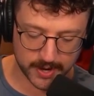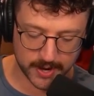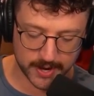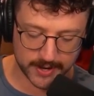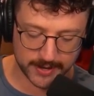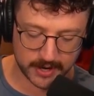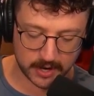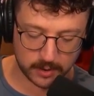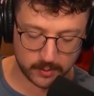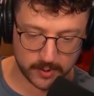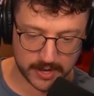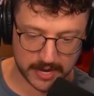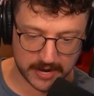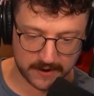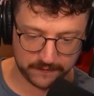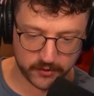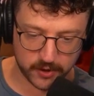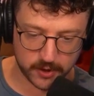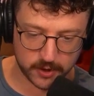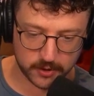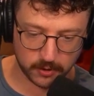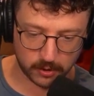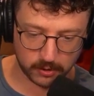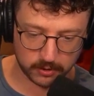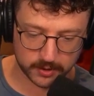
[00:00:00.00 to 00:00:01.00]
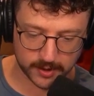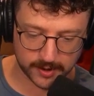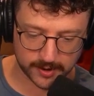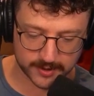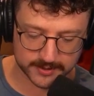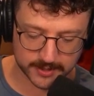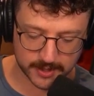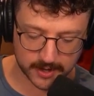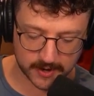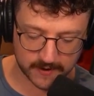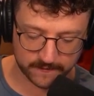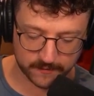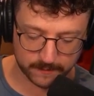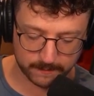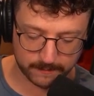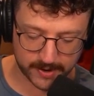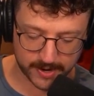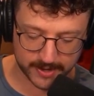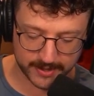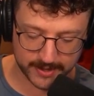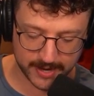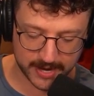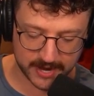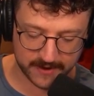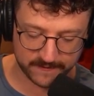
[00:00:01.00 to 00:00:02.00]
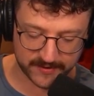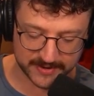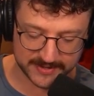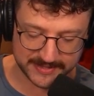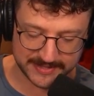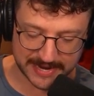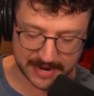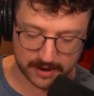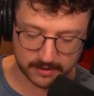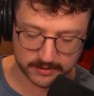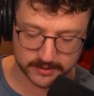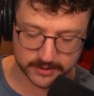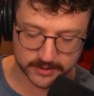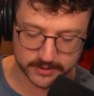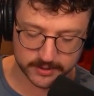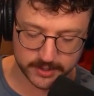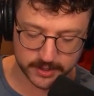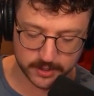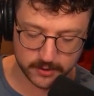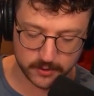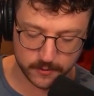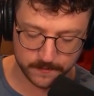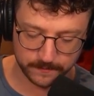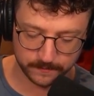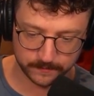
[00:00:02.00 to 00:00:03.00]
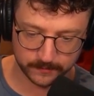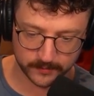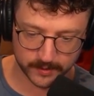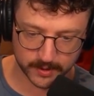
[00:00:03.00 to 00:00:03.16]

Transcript: Now we have the gold cost of Maiev down to 2,